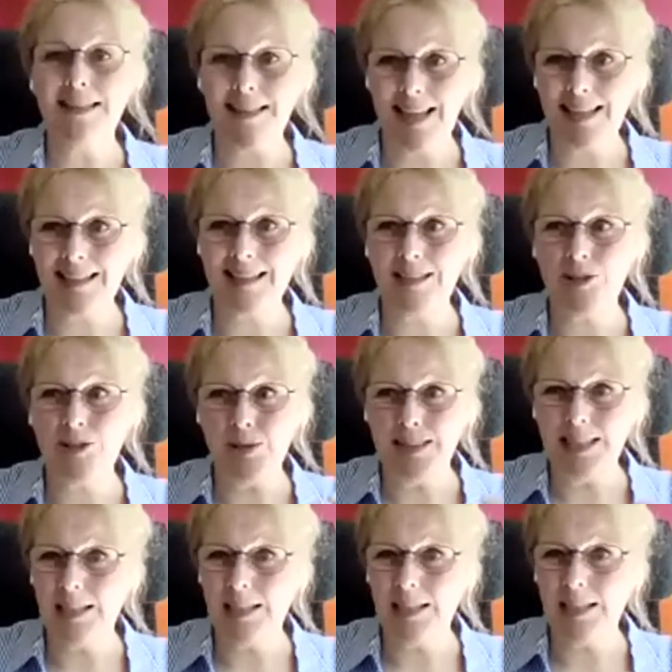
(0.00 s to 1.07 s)
that you can
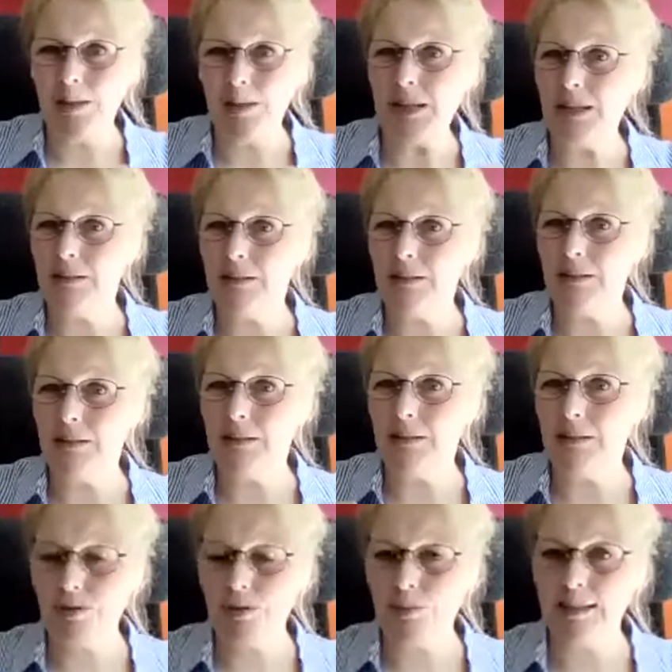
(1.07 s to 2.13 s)
get a bit confused the
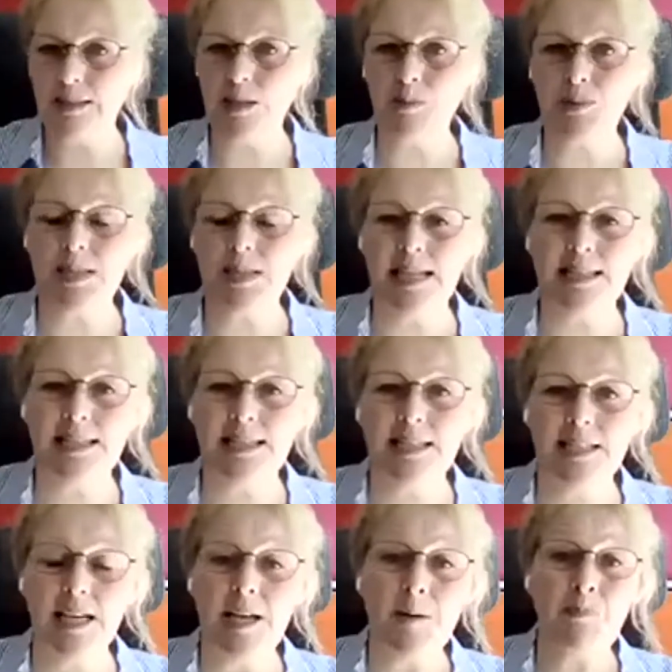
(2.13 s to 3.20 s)
way things are presented,
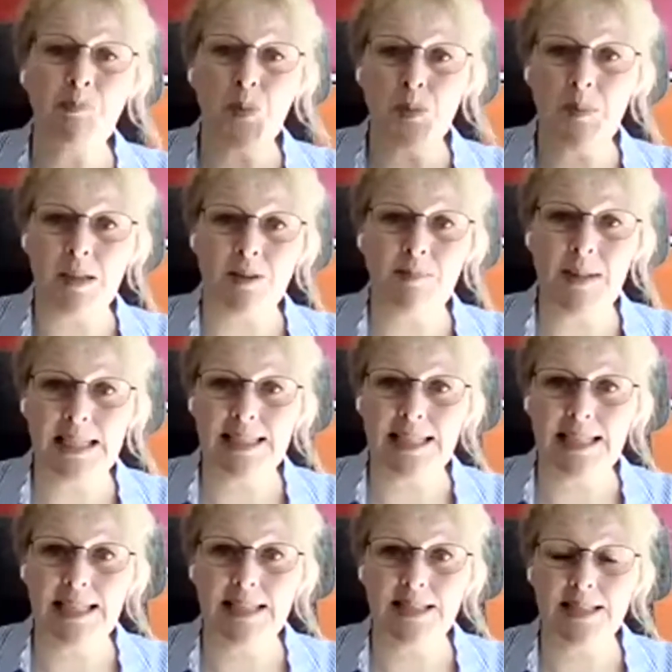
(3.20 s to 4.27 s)
but
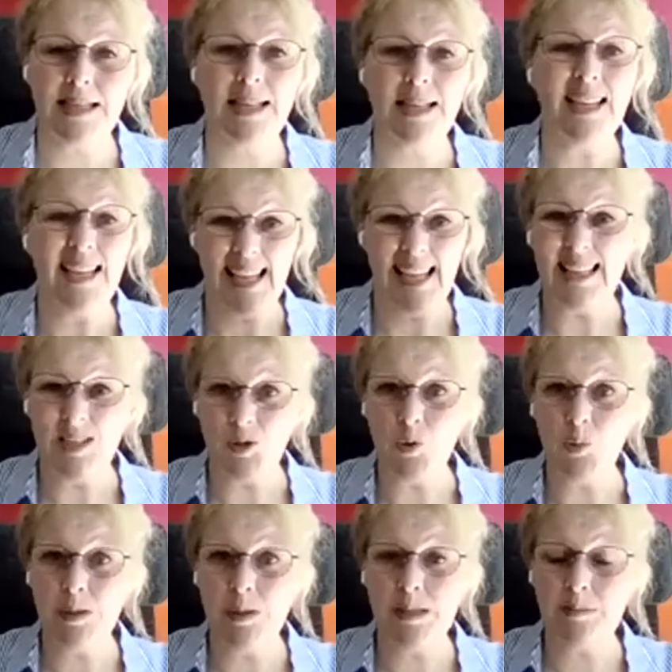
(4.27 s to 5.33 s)
mathematics, it's
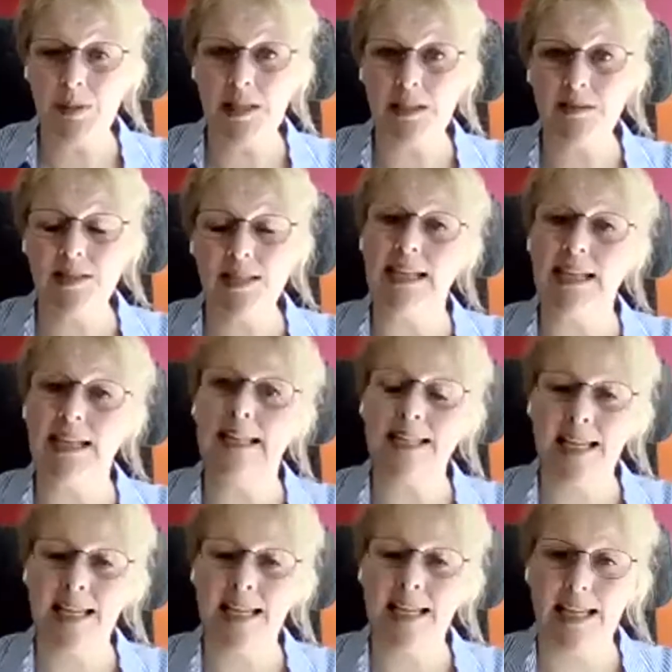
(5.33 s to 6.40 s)
always blunt and it's
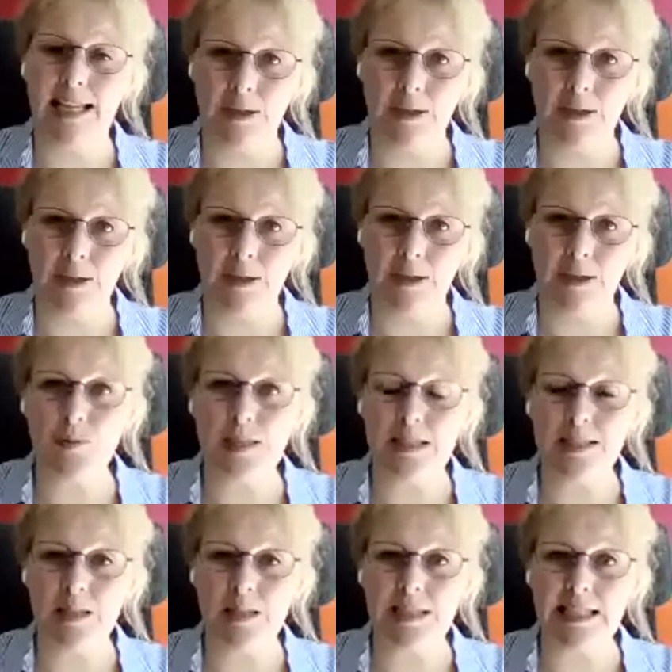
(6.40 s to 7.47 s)
how you wish to
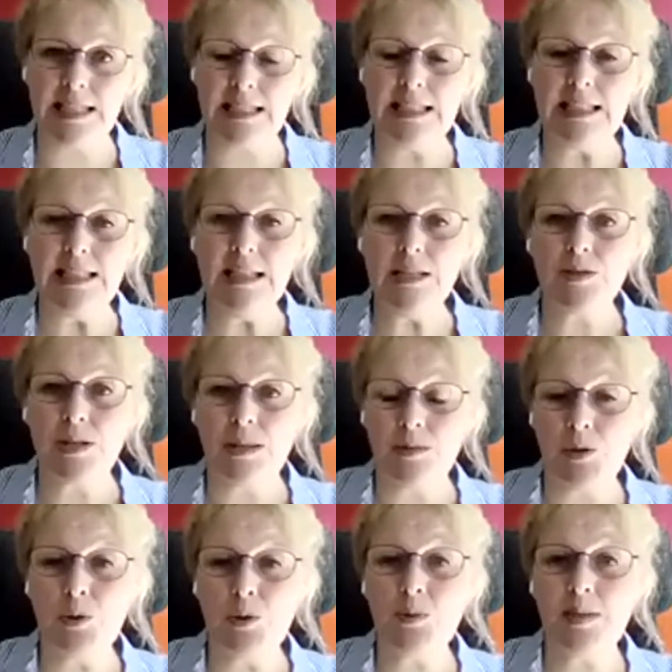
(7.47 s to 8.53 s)
interpret it. So I
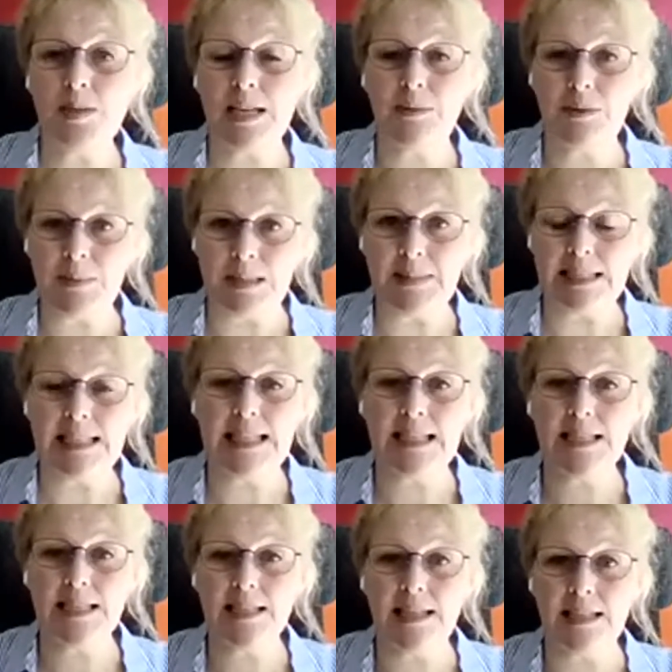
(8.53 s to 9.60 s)
would always say with
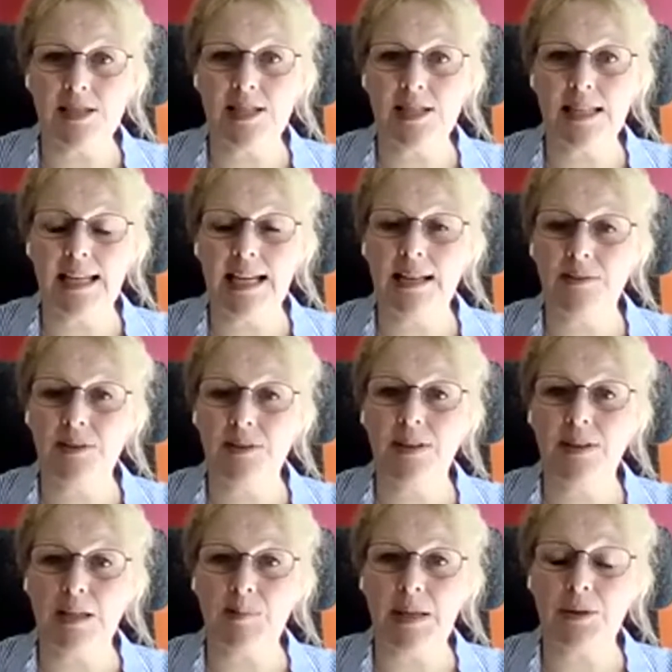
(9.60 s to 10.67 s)
mathematics, actually have a
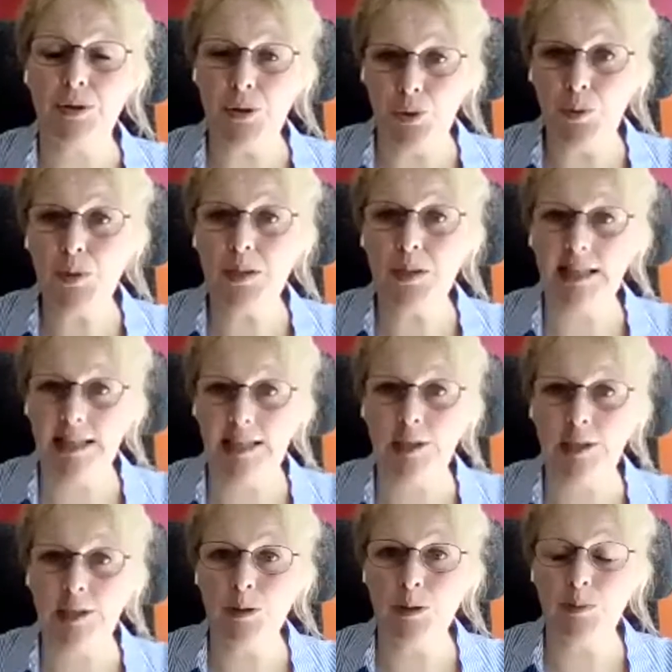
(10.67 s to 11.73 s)
think about who can
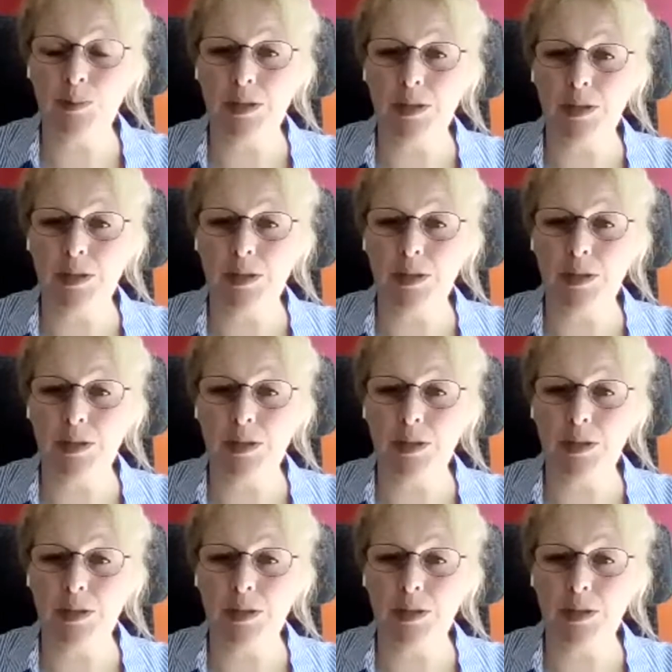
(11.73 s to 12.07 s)
help you